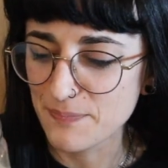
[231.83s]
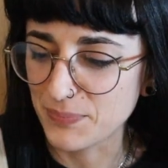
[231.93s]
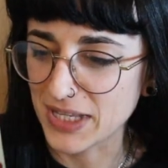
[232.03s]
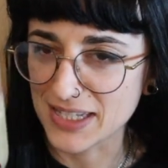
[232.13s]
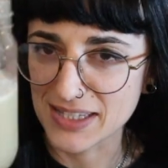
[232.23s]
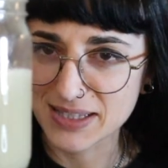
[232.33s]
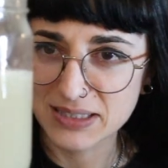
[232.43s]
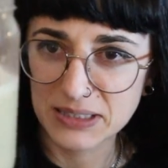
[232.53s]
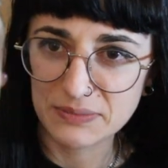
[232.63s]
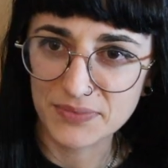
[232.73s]

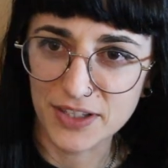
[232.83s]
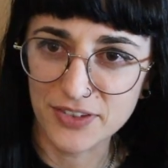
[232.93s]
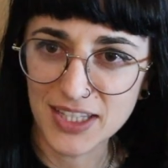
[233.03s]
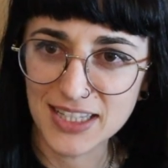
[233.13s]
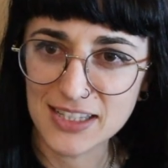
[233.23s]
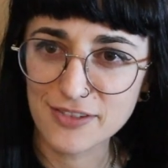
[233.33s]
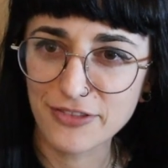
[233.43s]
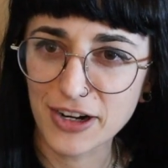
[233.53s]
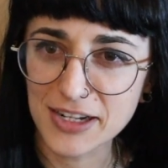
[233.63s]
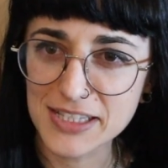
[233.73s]
because I feel like that's a
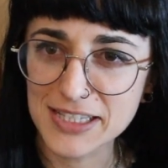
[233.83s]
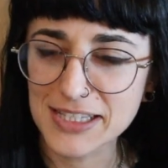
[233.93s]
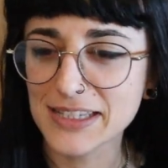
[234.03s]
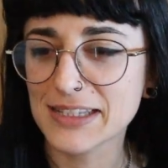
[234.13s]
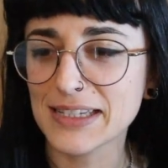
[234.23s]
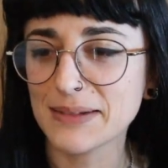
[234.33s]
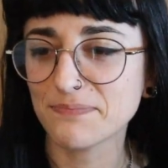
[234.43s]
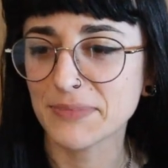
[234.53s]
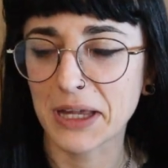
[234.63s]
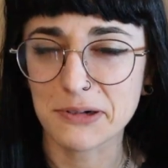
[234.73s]
fair consistency.
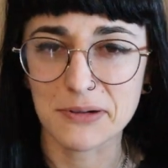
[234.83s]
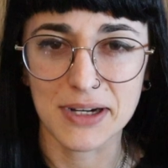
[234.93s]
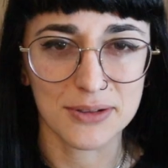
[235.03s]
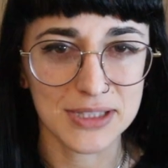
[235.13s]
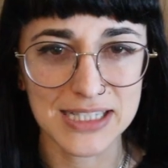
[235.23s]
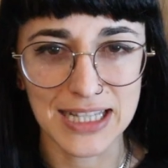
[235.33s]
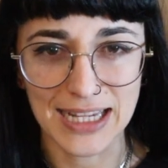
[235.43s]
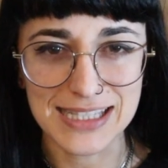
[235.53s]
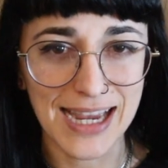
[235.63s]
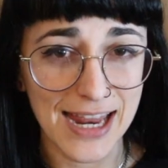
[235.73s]
I don't know, I only did
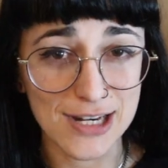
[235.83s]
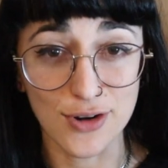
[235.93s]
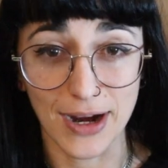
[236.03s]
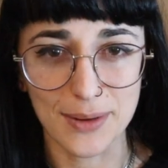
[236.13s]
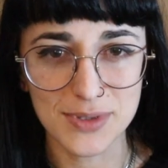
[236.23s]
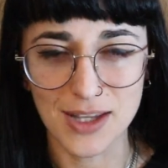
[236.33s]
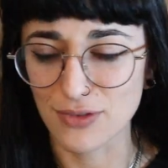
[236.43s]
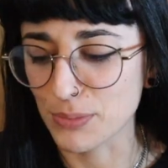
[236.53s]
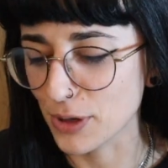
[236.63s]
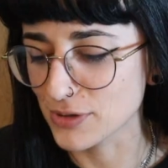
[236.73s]
like 10 grams of
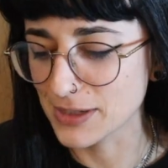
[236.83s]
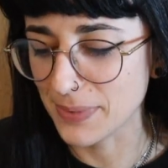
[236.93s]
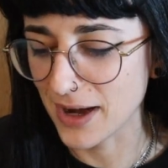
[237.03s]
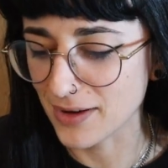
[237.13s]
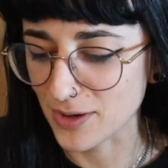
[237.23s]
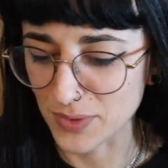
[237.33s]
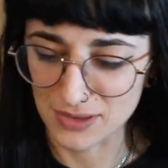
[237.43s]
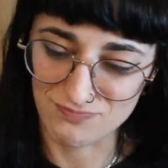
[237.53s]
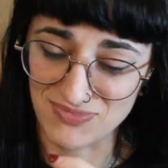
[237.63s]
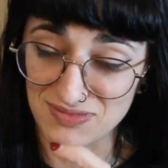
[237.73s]
the protein powder
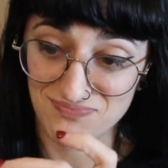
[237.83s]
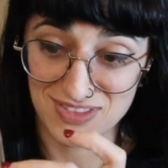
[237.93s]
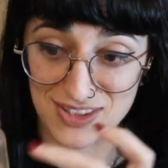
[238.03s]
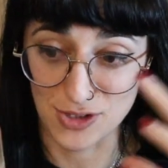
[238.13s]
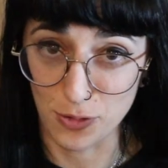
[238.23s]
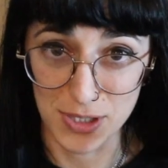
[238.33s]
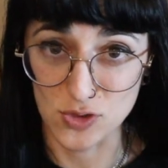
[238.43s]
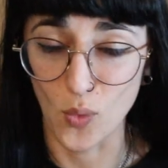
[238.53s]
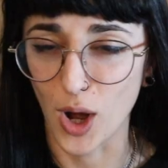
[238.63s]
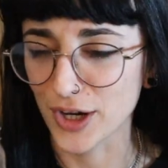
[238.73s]
with so
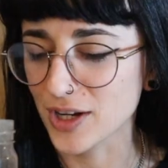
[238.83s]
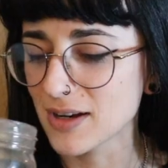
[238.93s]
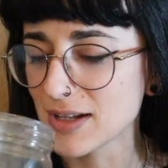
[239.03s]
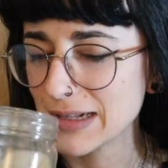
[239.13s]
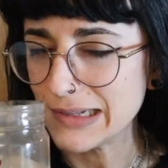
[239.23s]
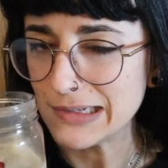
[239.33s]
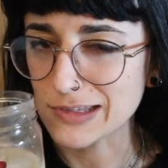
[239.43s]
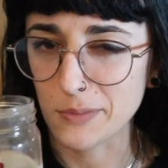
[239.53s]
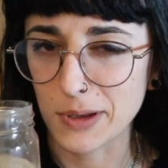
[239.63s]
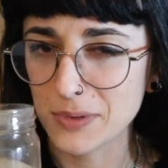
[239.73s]
much water,
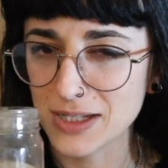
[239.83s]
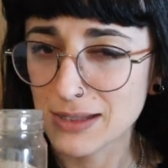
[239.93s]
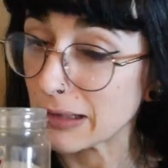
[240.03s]
so maybe it's a